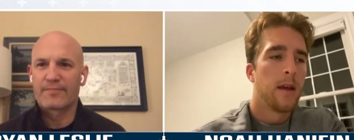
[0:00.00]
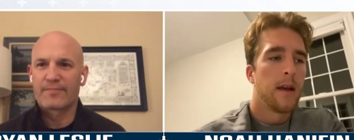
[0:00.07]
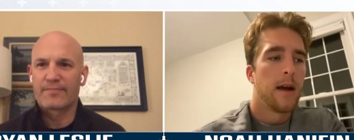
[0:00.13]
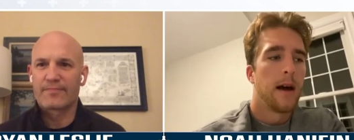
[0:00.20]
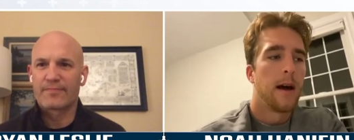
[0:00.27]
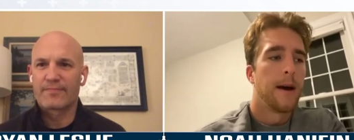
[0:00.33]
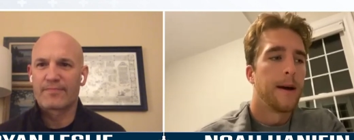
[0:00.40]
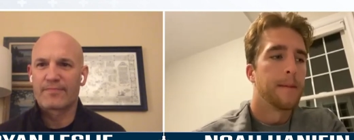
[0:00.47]

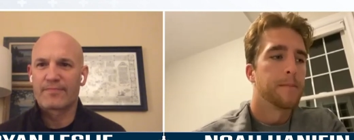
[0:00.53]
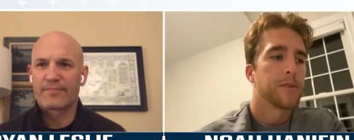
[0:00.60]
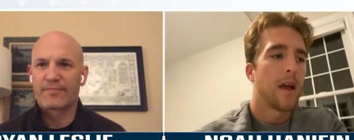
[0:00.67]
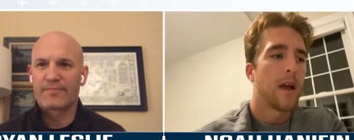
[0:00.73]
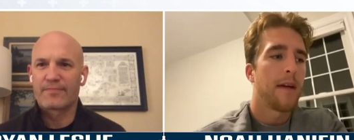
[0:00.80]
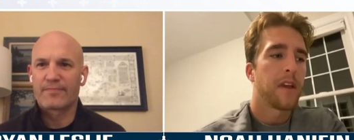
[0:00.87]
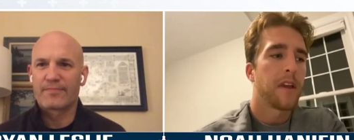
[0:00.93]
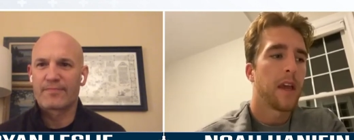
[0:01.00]
Speaker 1: Um, so
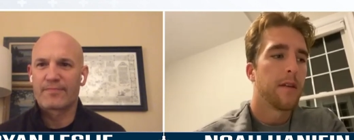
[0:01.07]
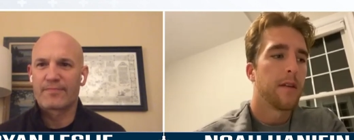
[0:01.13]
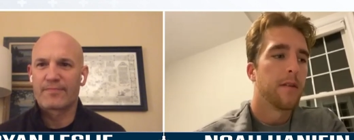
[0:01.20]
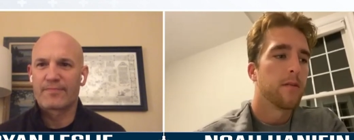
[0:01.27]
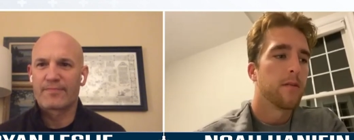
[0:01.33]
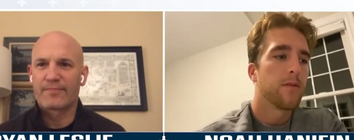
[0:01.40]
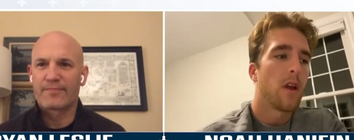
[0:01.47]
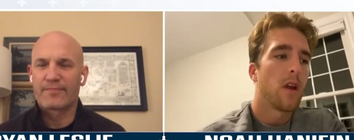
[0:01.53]
I have a good
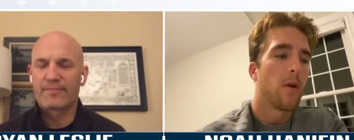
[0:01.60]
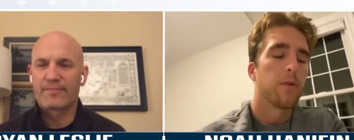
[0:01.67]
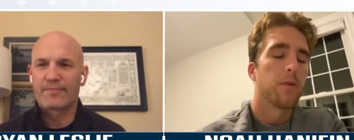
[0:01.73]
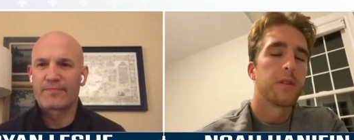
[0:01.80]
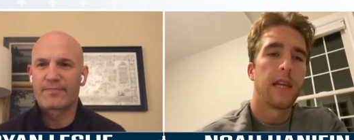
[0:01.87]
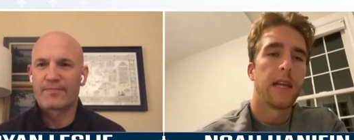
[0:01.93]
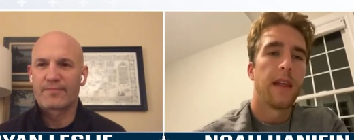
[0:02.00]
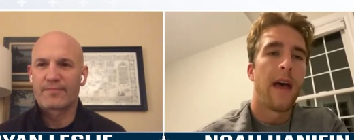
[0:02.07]
you know
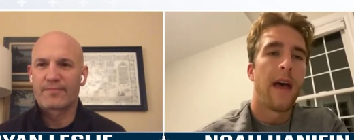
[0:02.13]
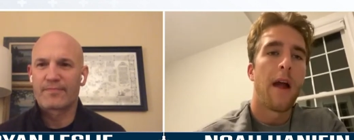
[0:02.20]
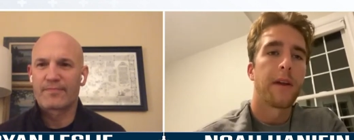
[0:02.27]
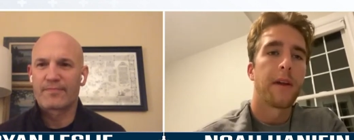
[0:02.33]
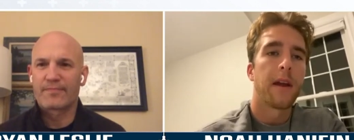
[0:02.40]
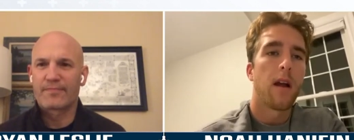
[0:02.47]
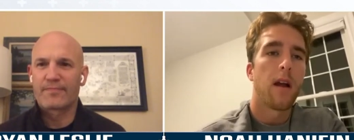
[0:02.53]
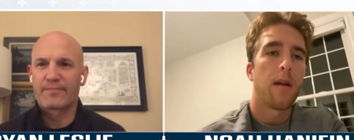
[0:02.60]
routine in that
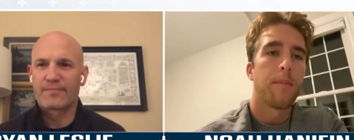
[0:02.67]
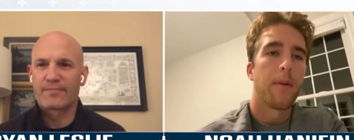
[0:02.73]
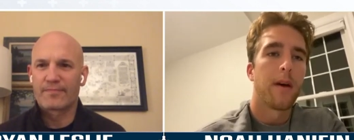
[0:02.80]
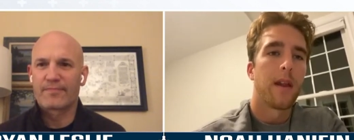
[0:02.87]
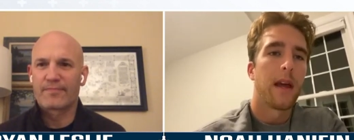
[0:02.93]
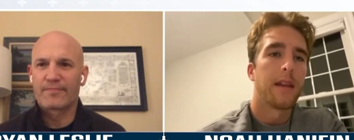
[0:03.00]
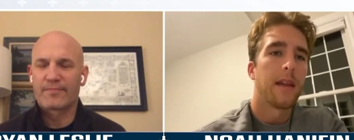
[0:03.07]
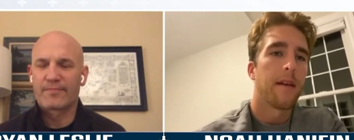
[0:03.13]
regard, but
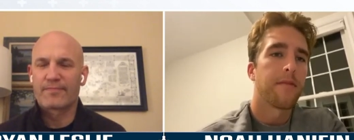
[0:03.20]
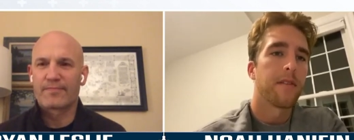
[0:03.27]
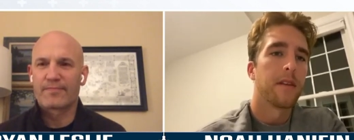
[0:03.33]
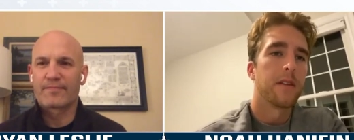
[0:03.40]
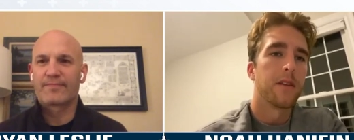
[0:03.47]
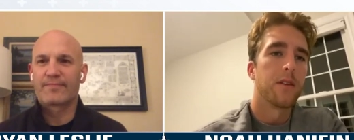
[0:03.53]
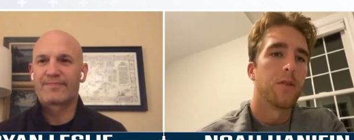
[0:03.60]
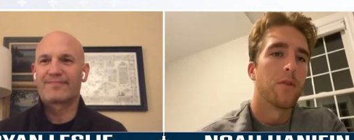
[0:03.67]
I definitely
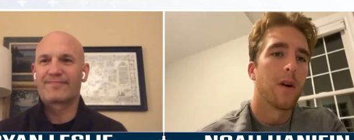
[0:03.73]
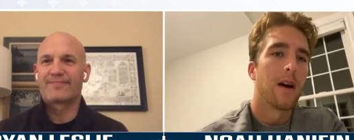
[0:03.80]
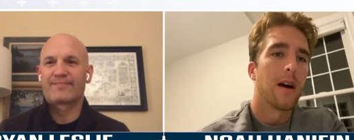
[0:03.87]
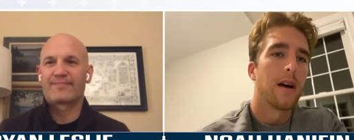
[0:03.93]
do uh,